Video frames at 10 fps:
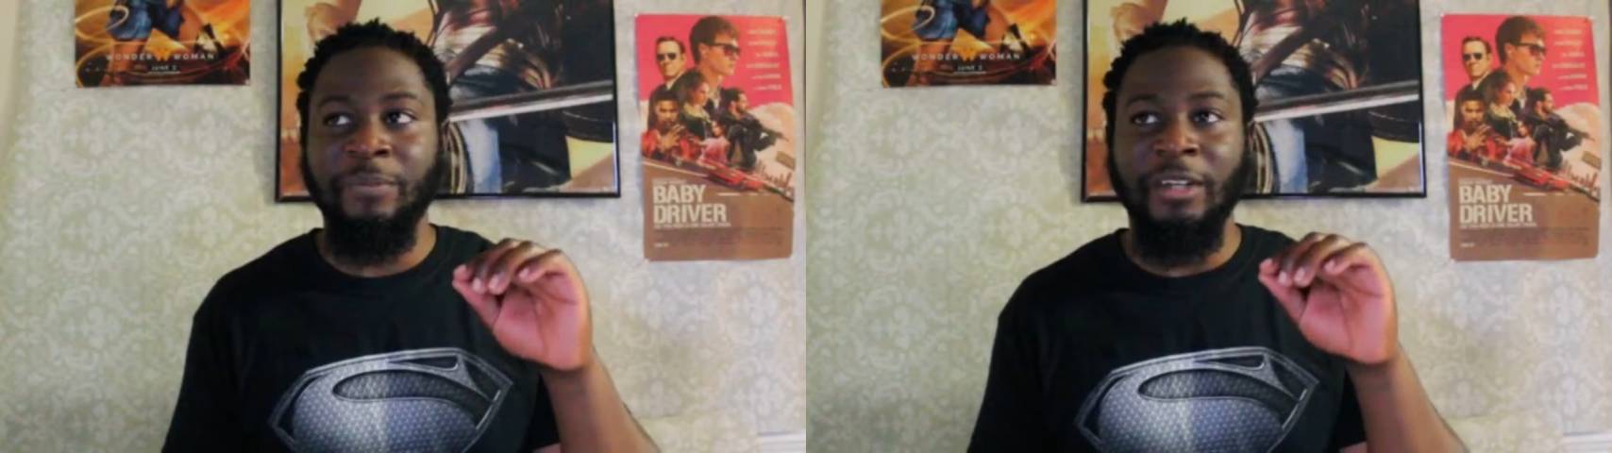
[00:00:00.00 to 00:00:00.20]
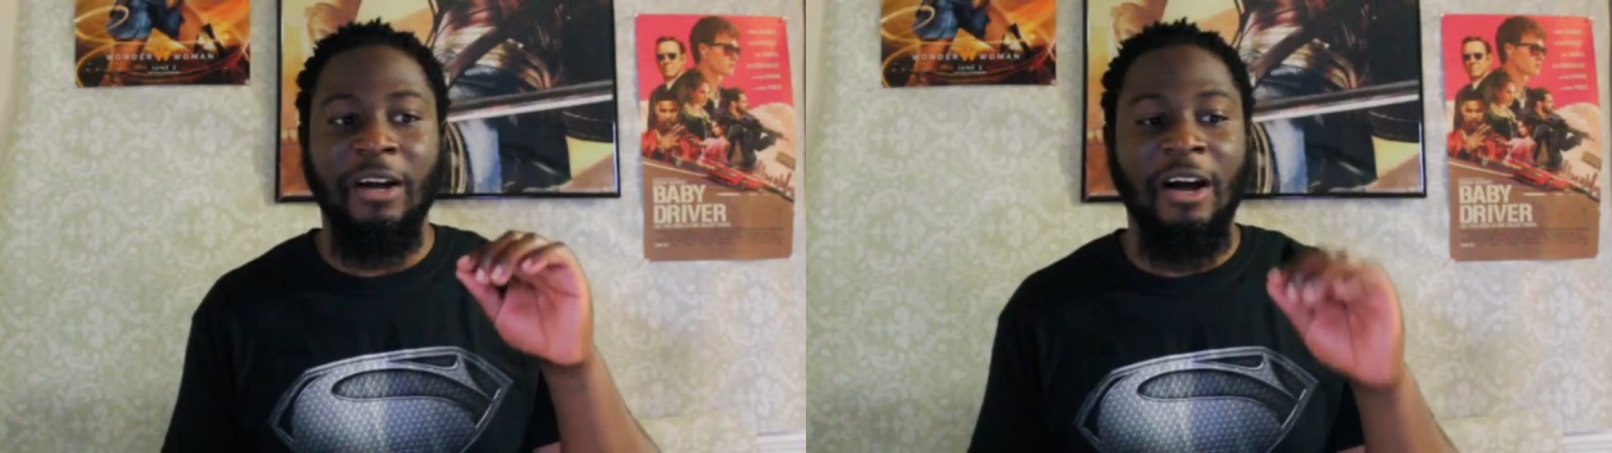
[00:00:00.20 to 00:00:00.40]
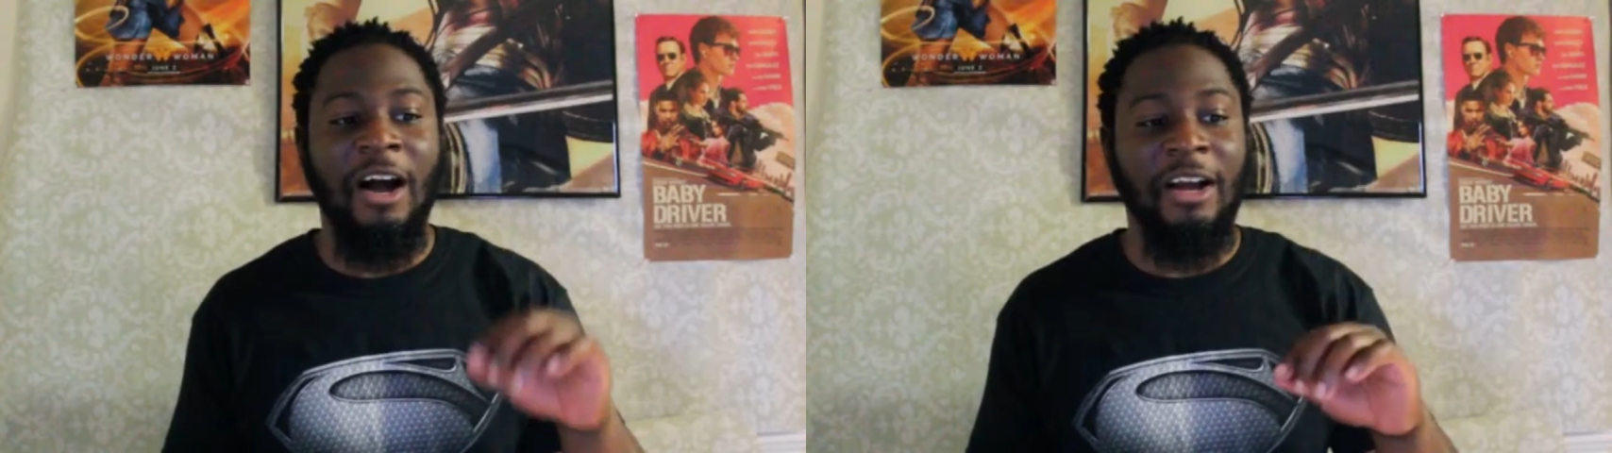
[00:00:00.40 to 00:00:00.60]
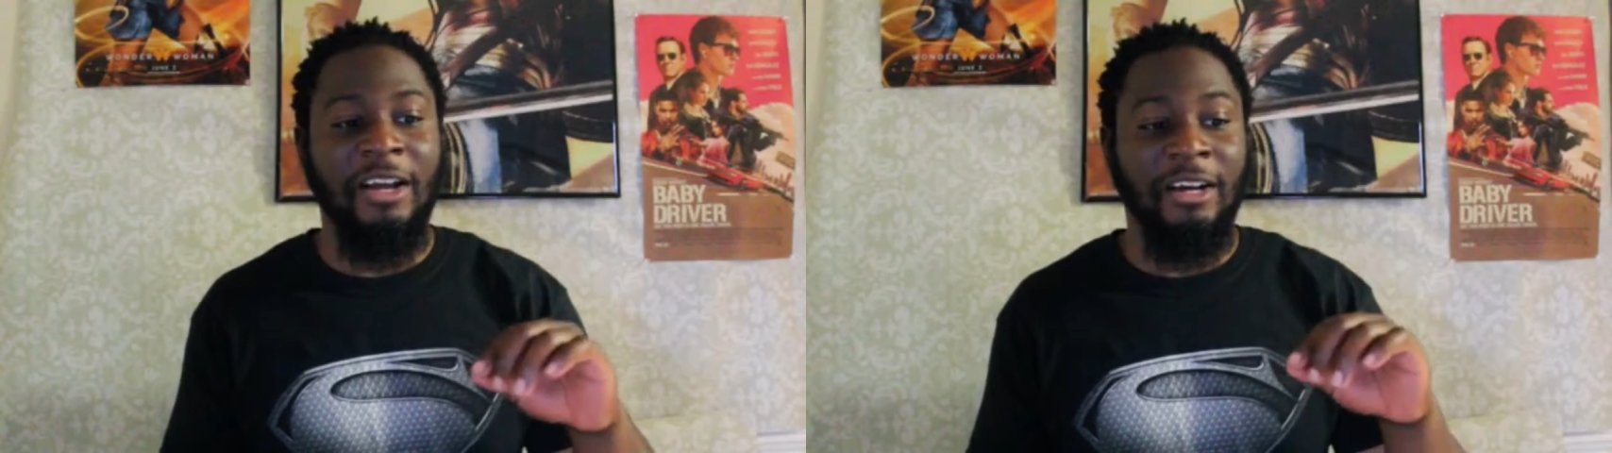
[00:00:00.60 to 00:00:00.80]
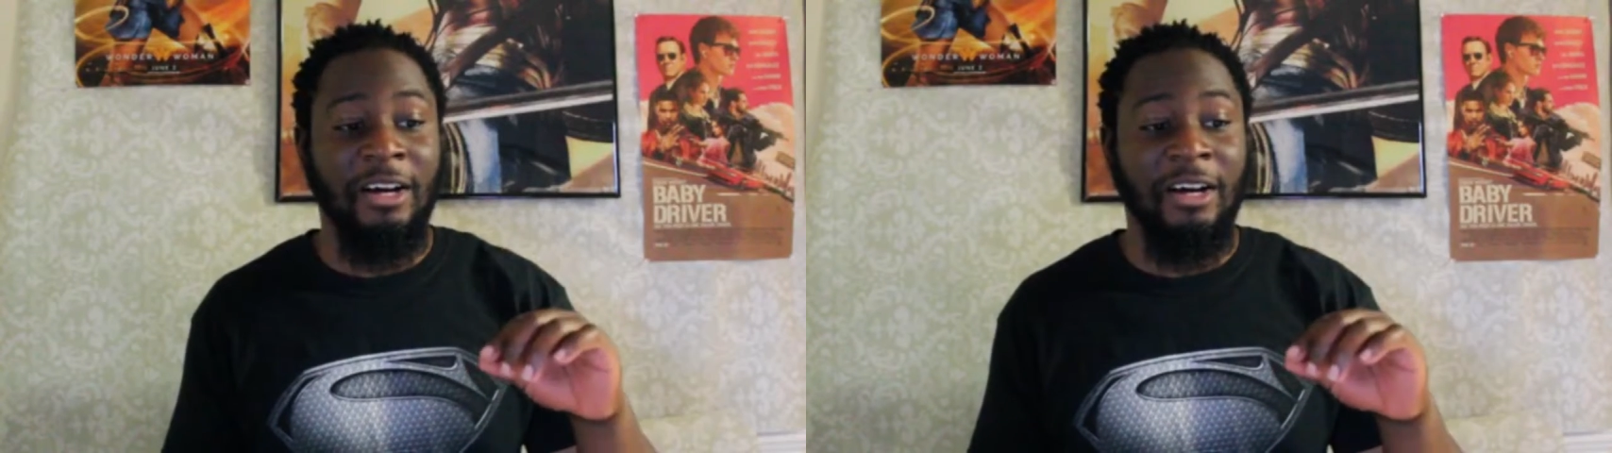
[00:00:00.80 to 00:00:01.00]

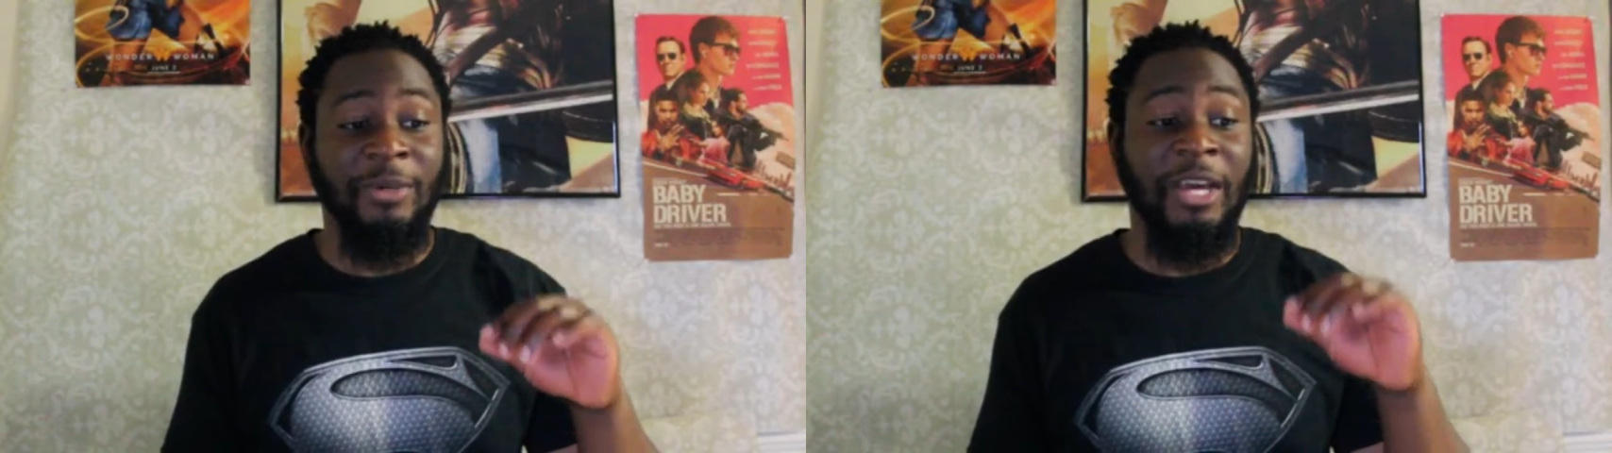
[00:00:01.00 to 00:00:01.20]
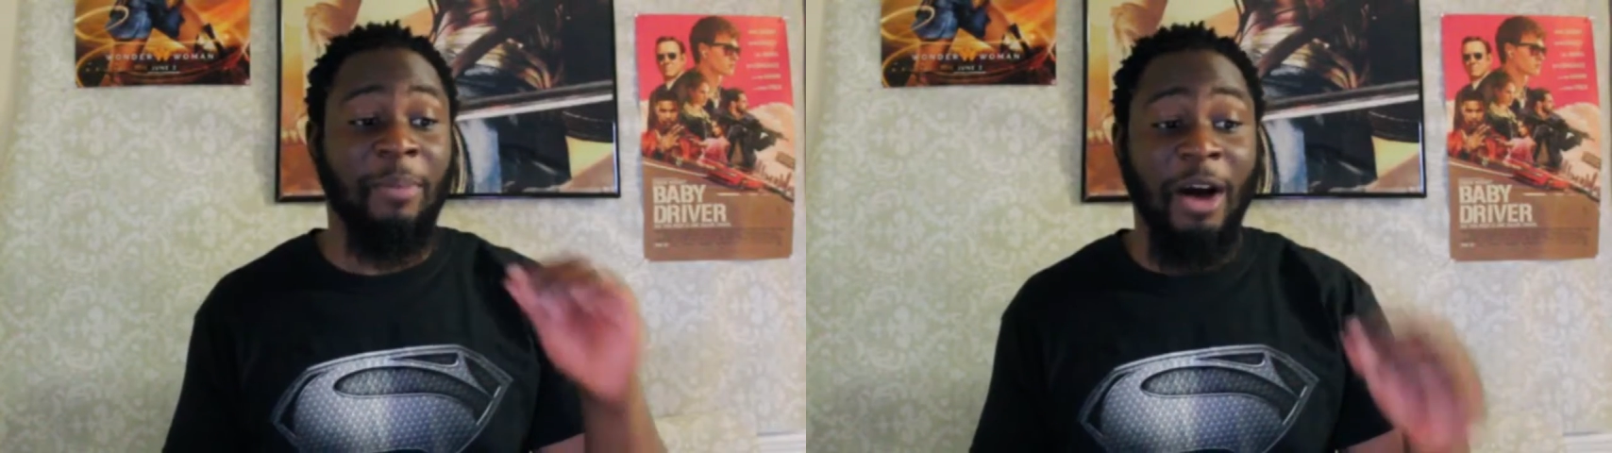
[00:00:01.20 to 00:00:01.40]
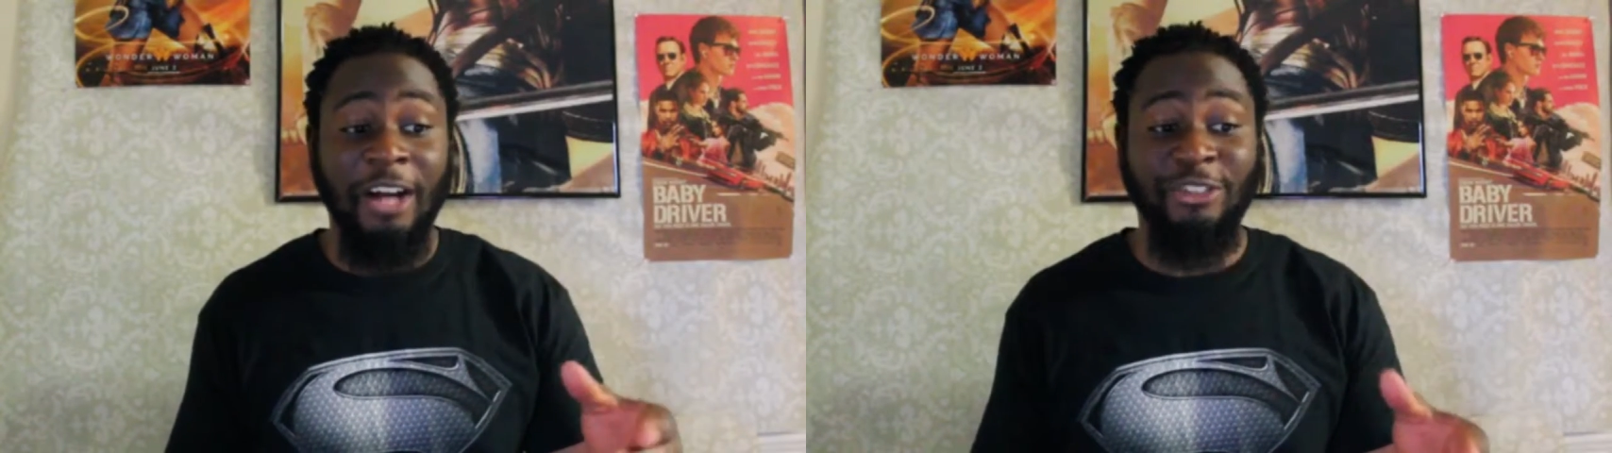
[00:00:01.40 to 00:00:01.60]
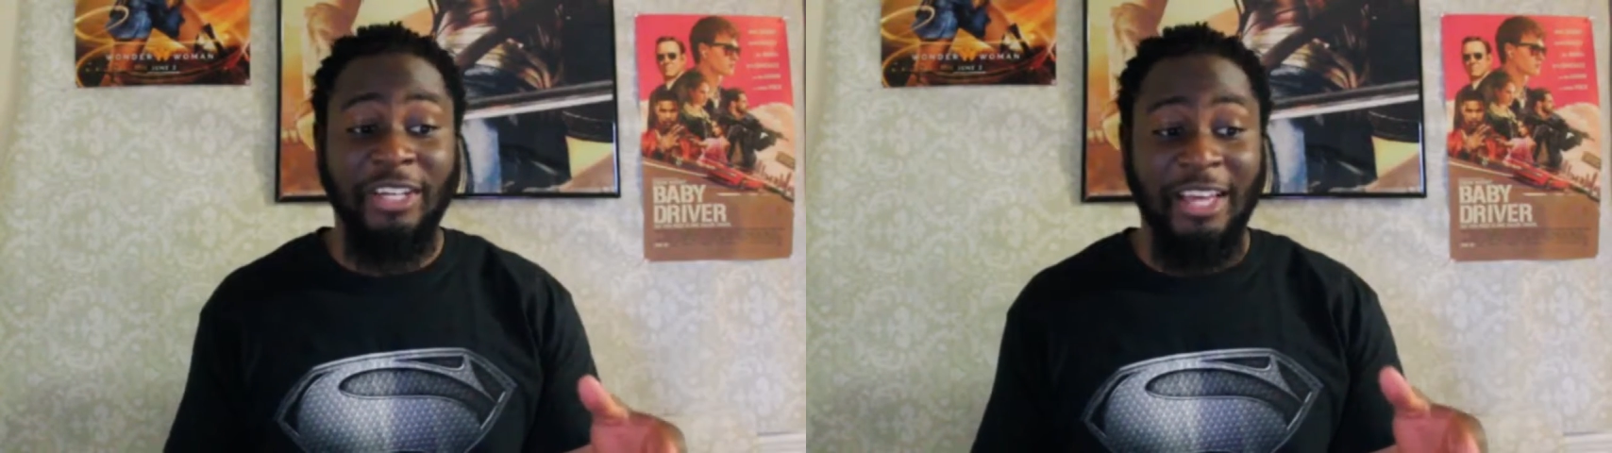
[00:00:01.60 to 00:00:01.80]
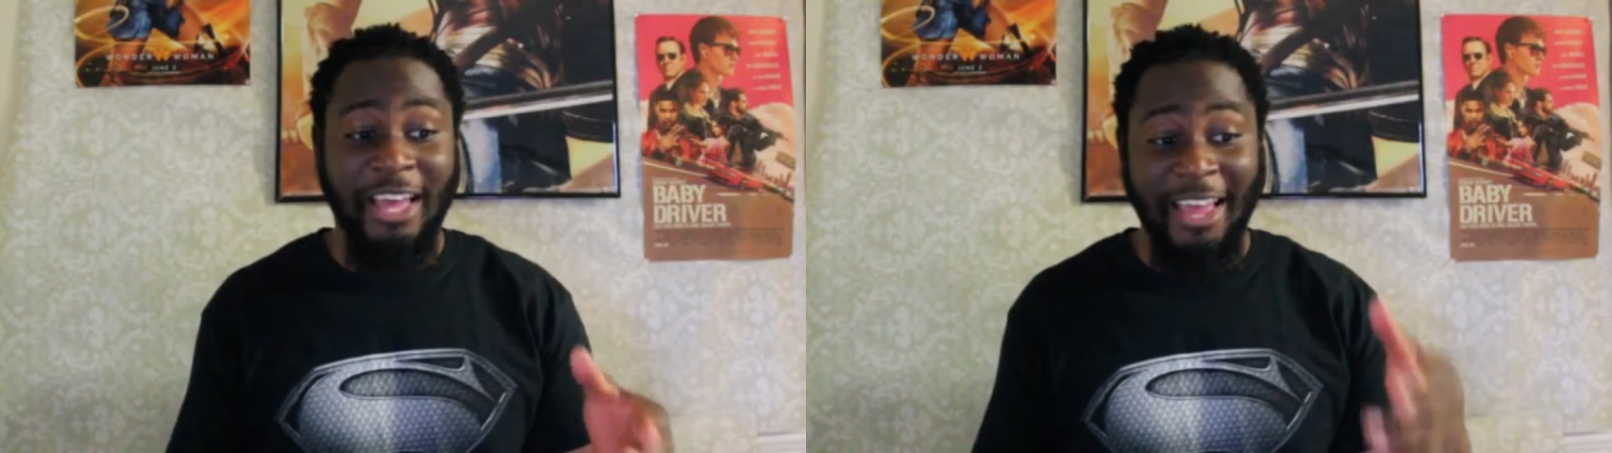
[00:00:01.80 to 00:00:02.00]

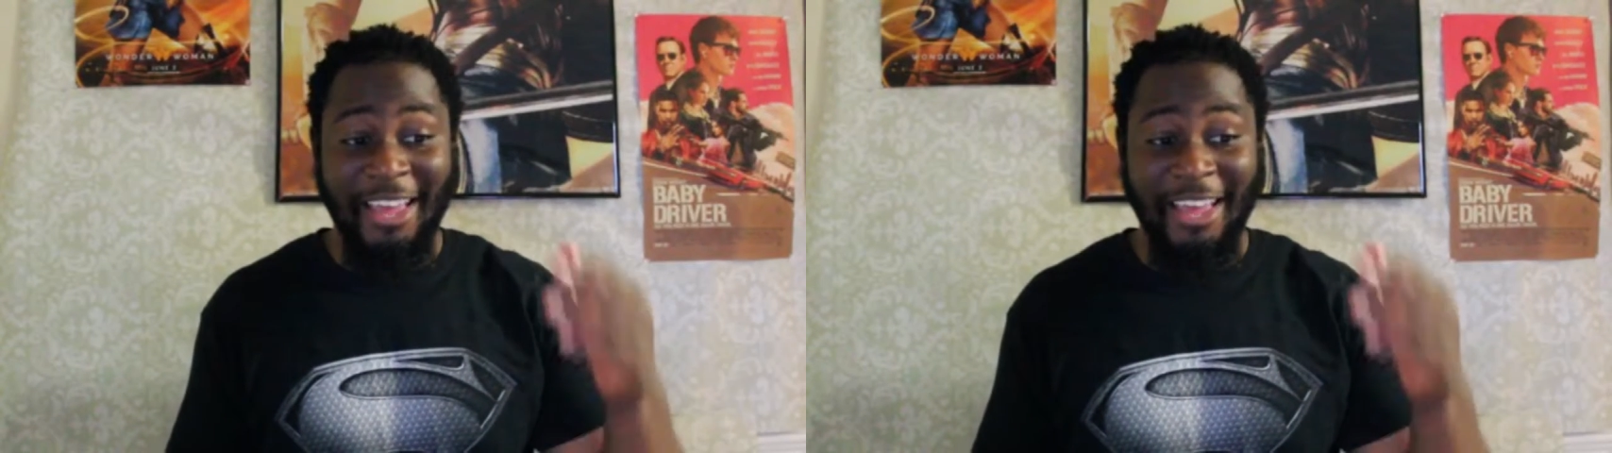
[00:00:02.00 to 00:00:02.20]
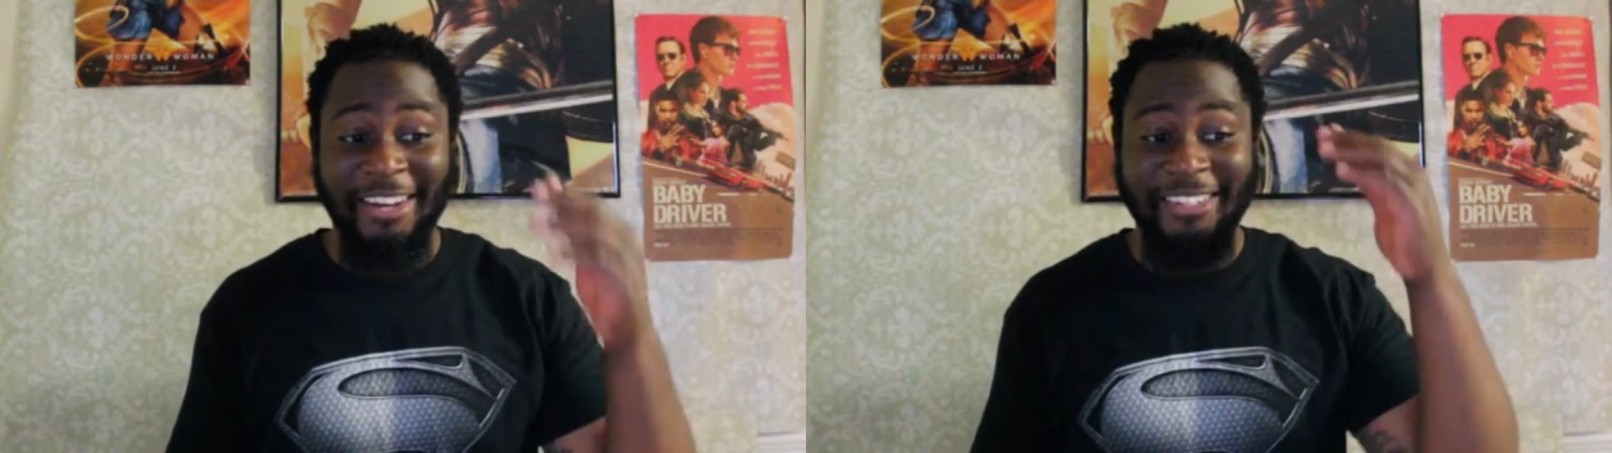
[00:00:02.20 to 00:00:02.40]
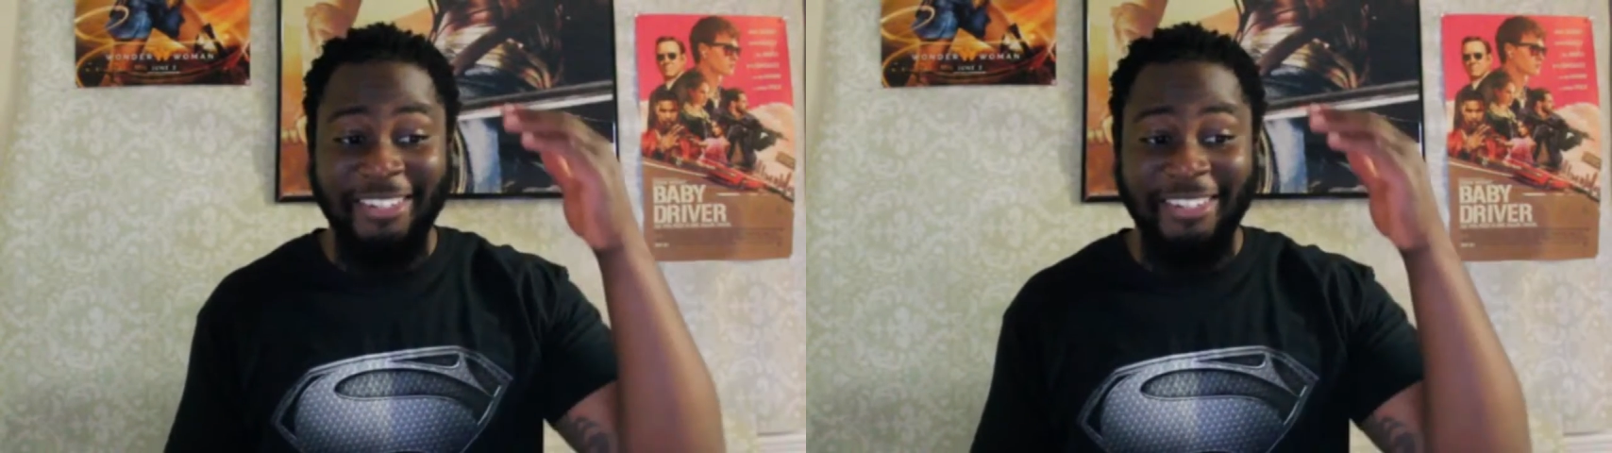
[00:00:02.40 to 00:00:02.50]
Podrick and